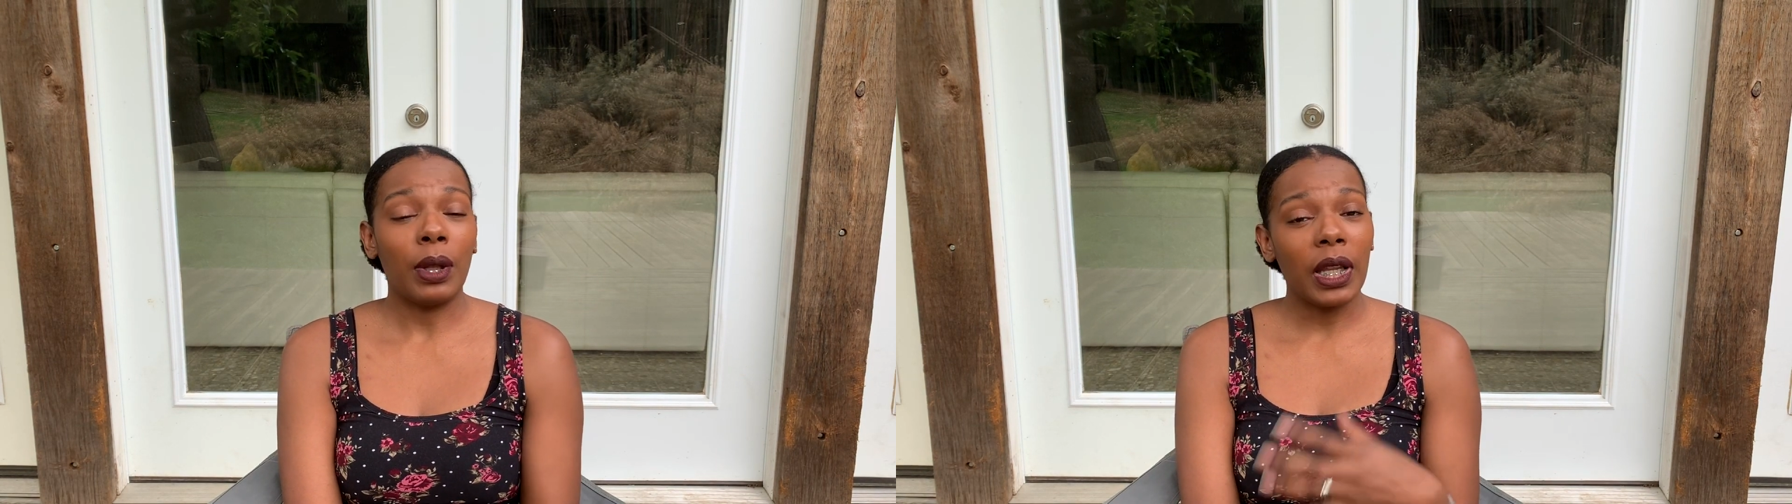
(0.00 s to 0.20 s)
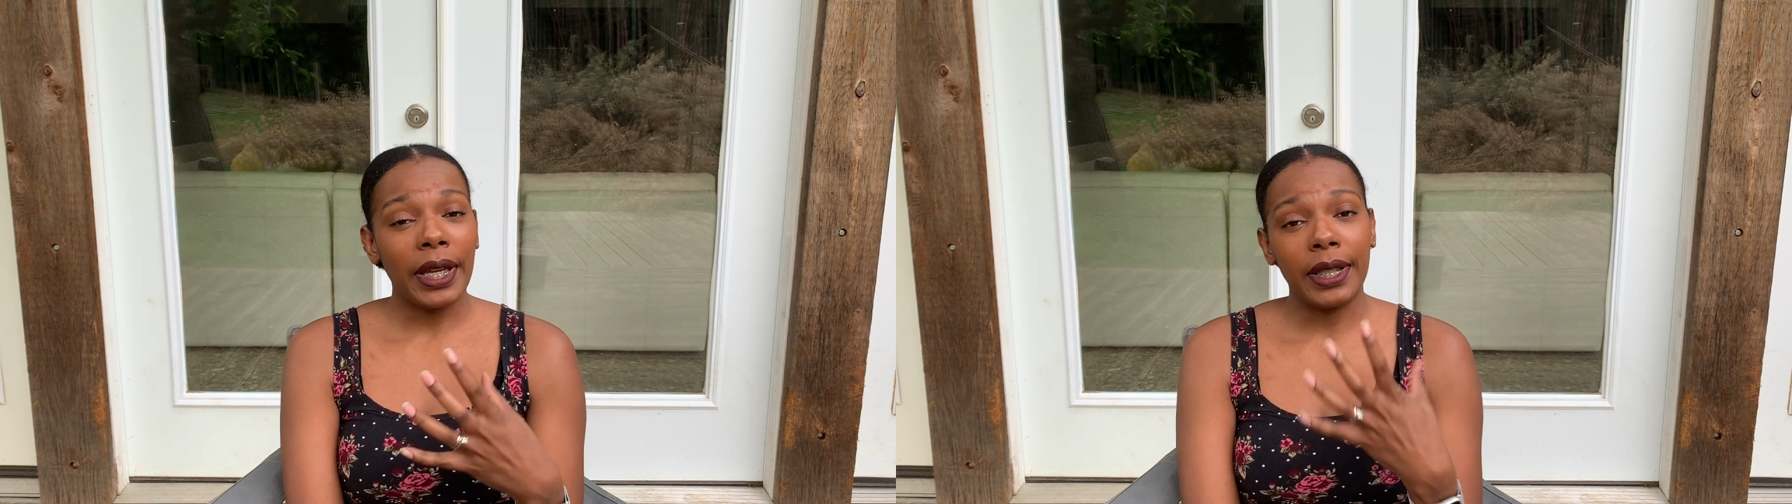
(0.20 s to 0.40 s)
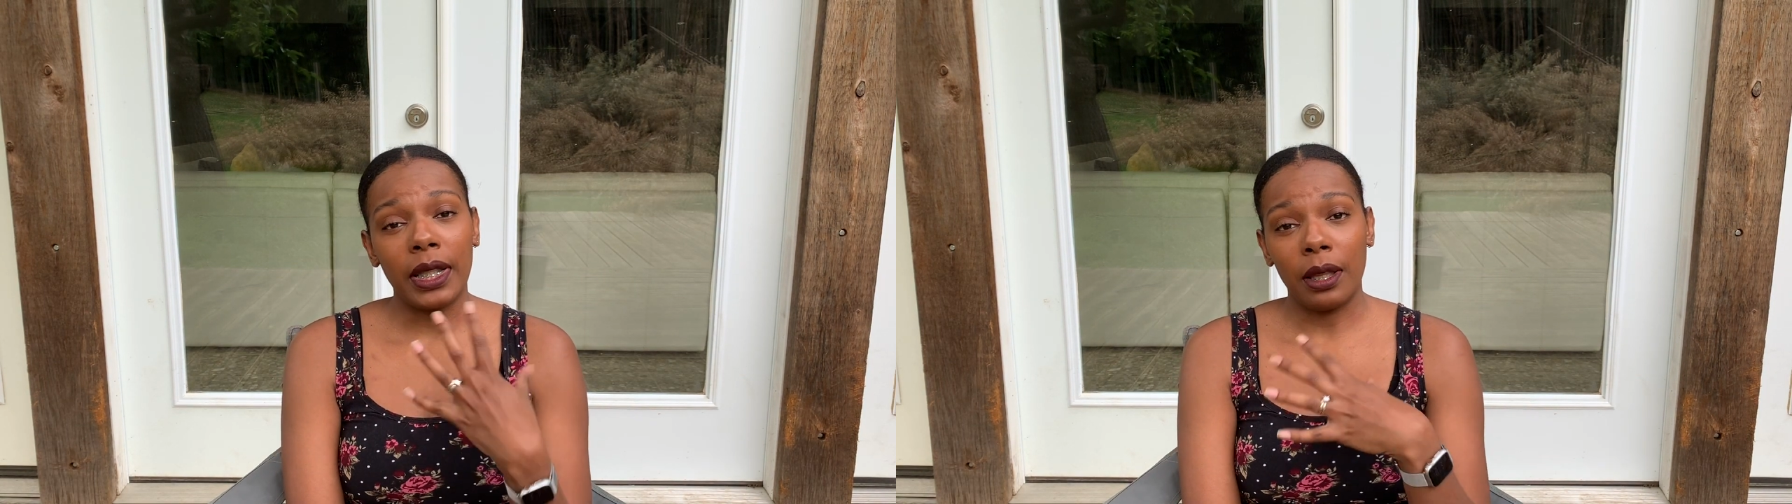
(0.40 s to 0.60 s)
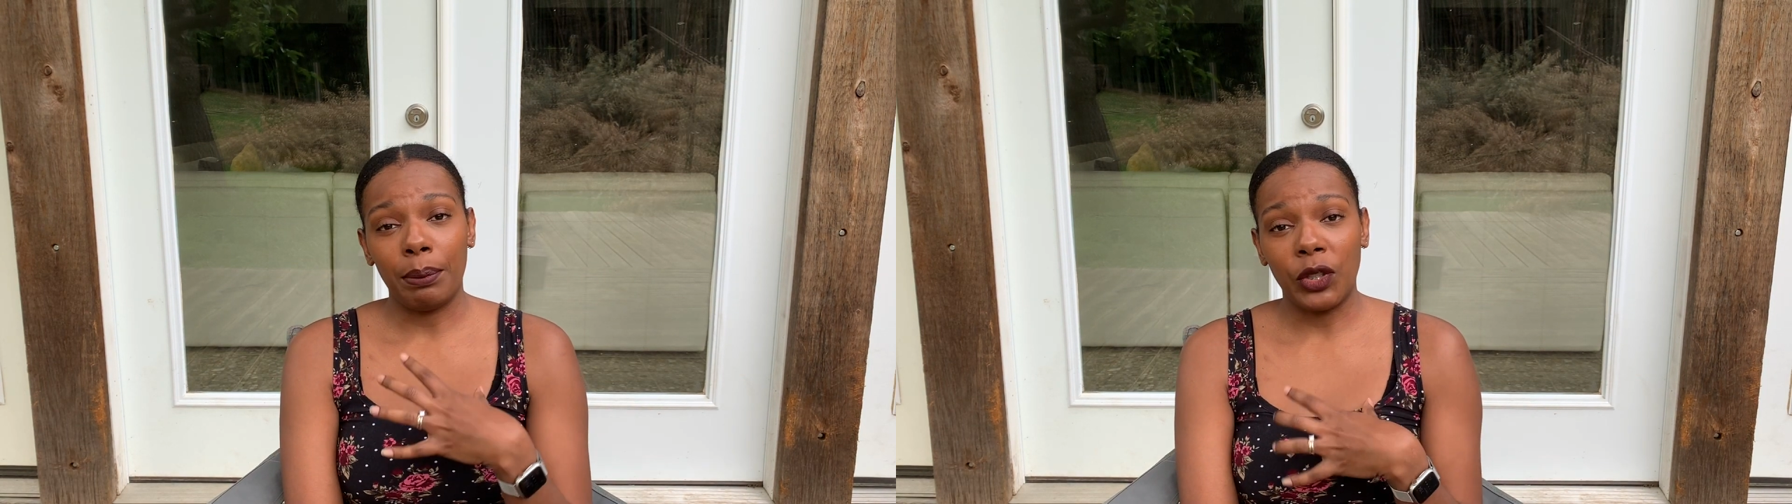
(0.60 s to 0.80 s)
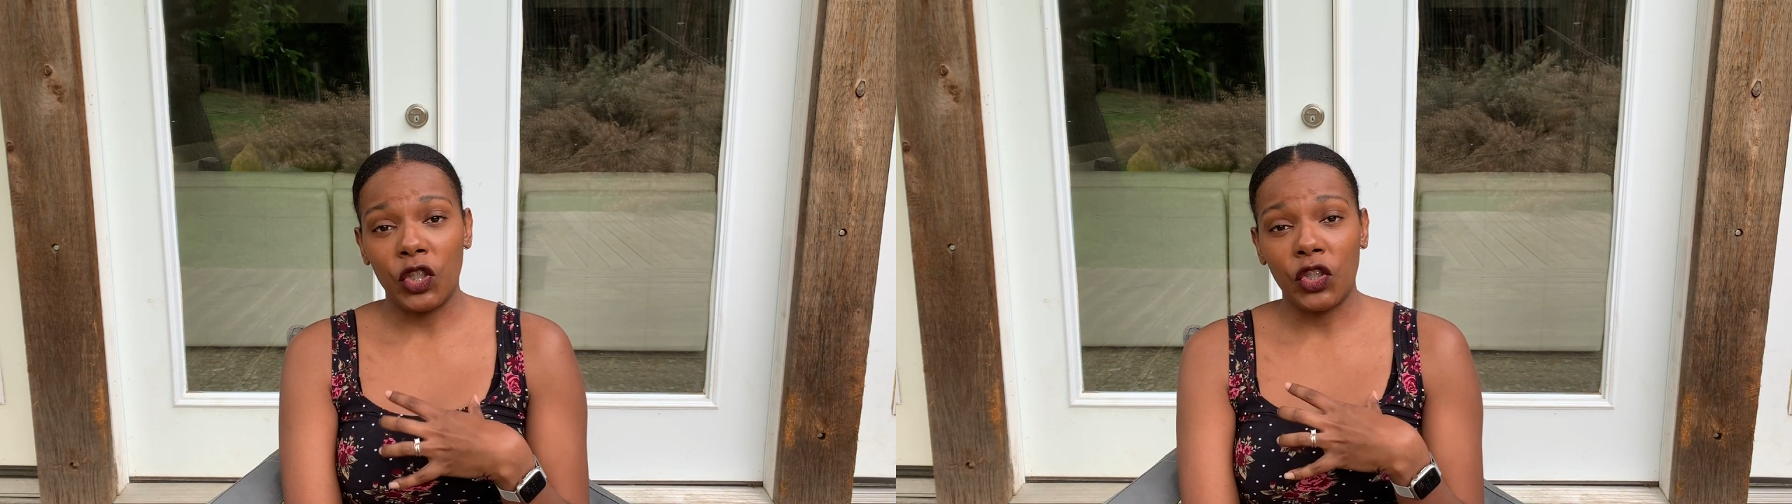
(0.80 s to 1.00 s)
placed in the
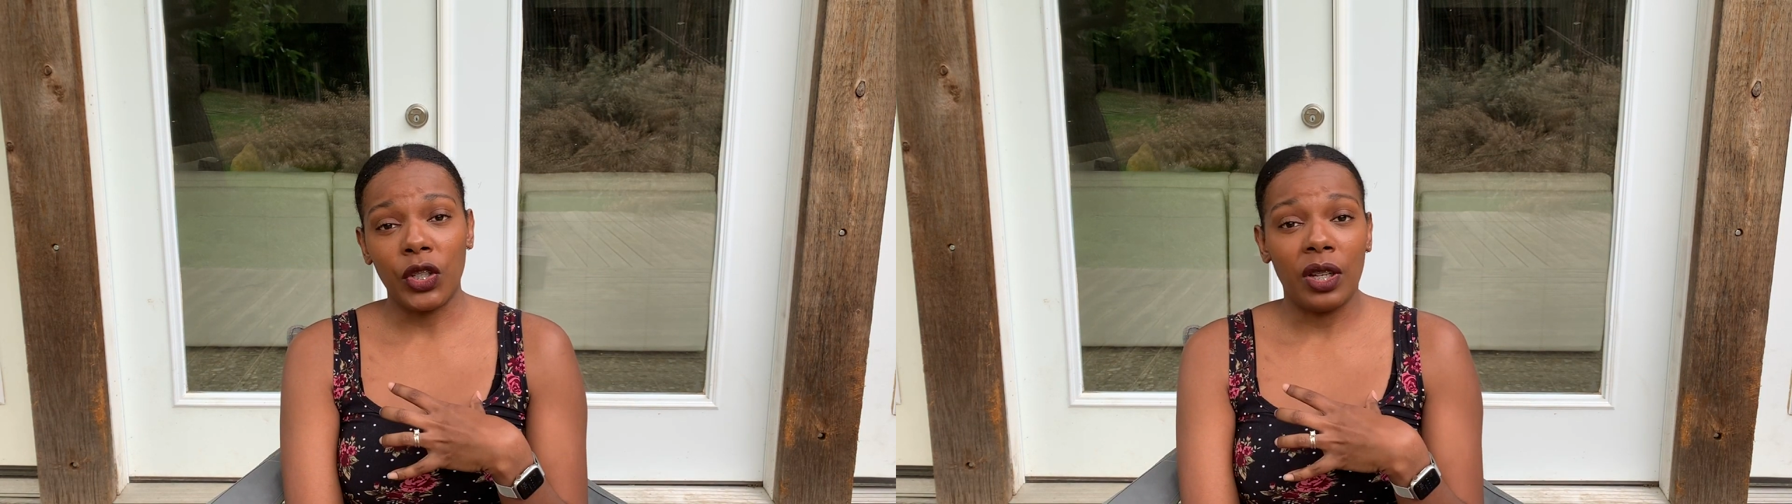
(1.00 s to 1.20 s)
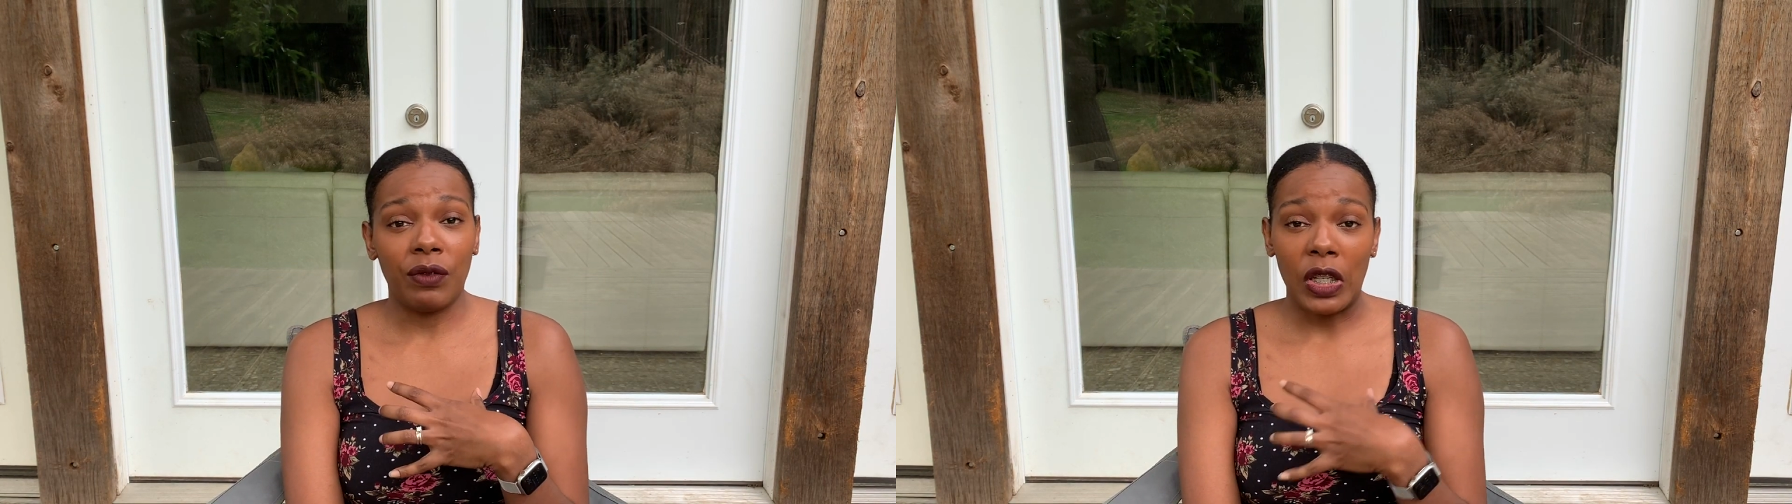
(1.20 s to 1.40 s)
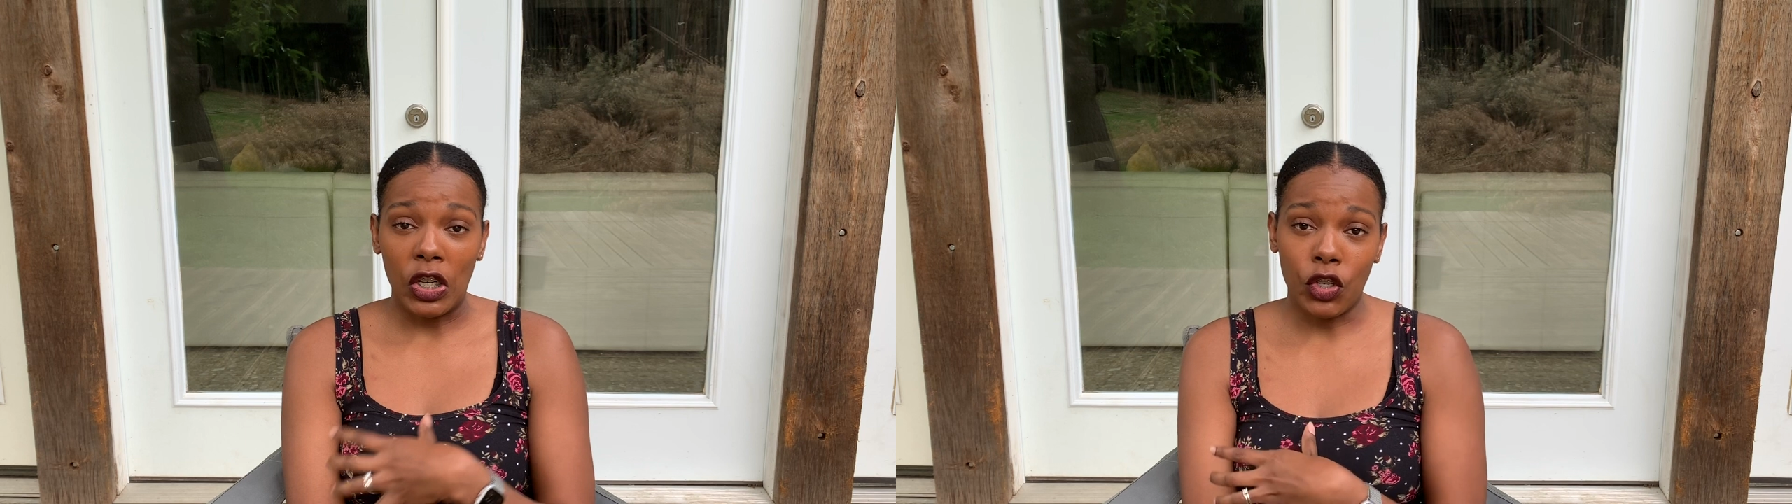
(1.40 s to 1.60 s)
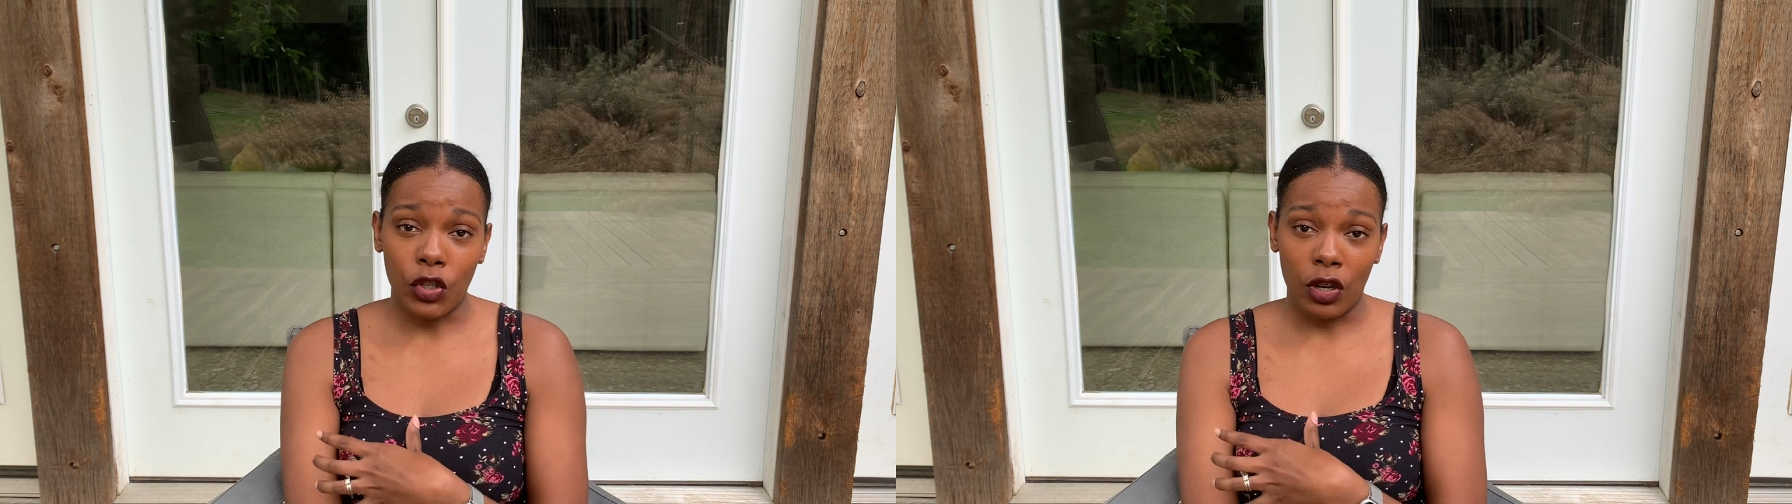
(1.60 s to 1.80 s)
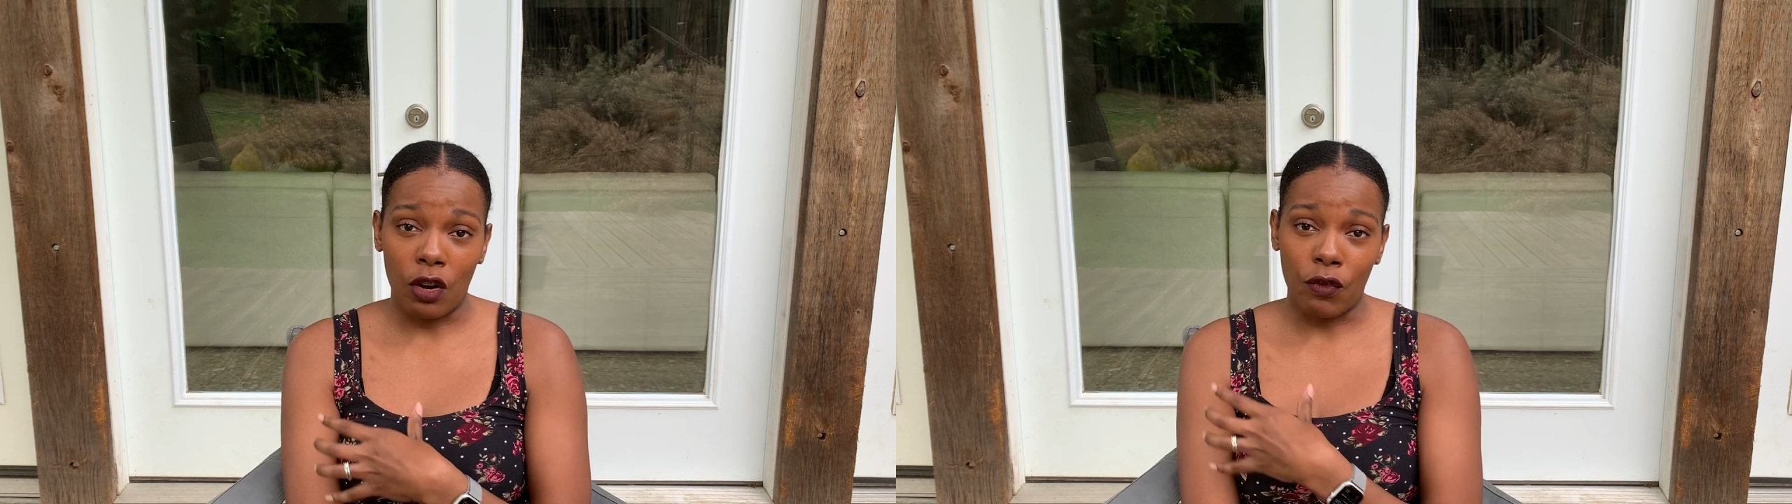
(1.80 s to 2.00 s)
position of teacher